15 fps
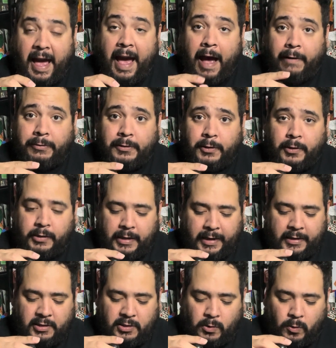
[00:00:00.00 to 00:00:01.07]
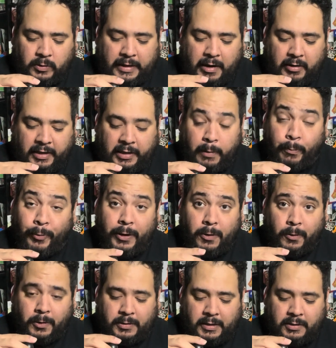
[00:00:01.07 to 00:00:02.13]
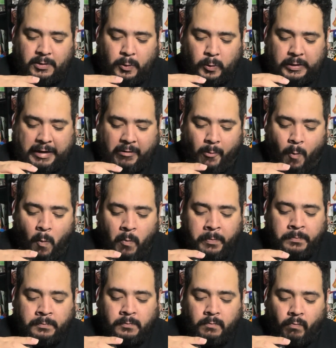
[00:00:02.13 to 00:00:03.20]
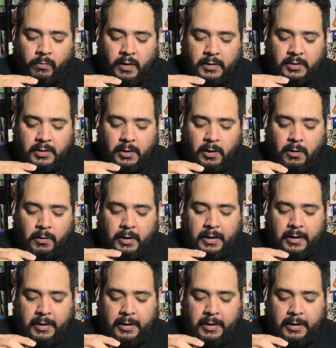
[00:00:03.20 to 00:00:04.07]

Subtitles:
after they had sold out and the pre-orders had sold out. So